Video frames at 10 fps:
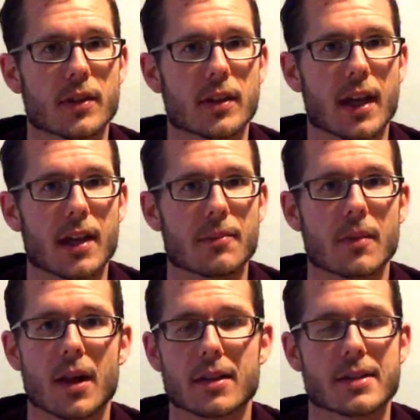of the game
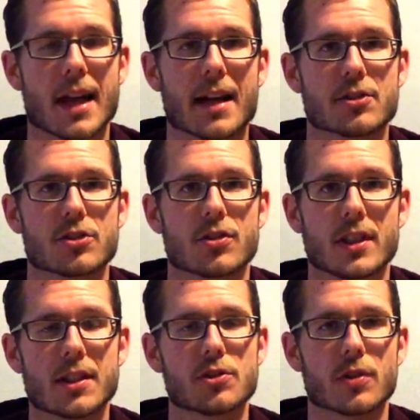attached to
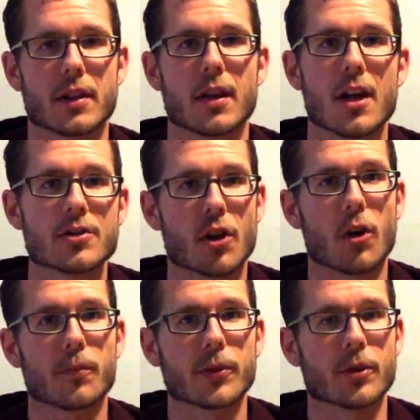the entry, so
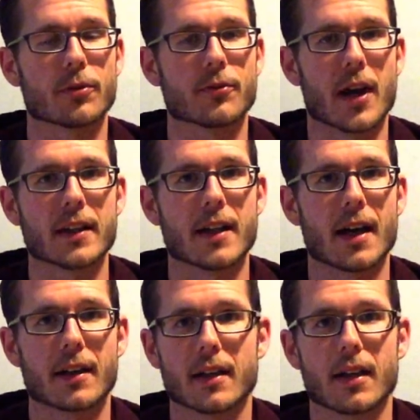hopefully you'll find
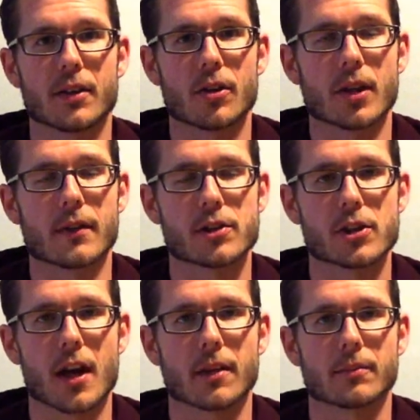that and go give it a
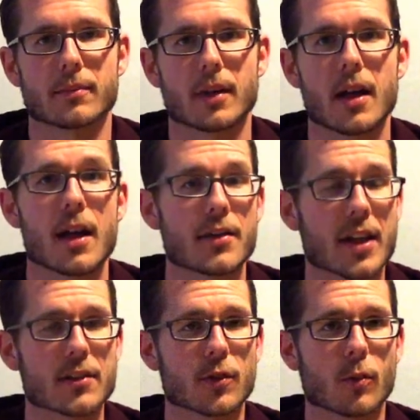shot.
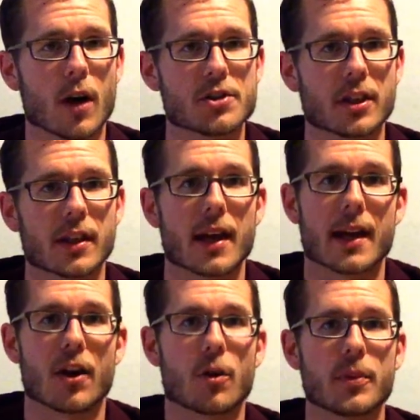Thanks for watching,
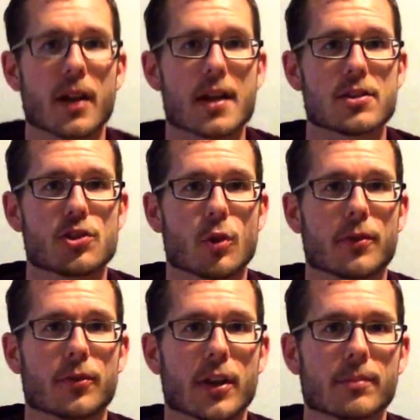and I hope you guys
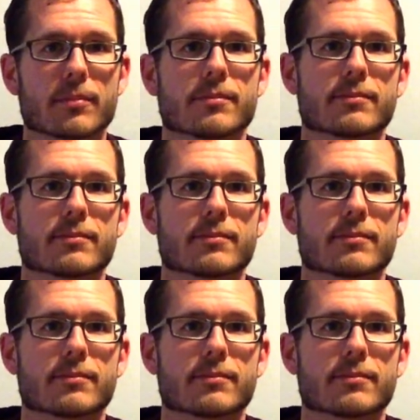enjoy Flip.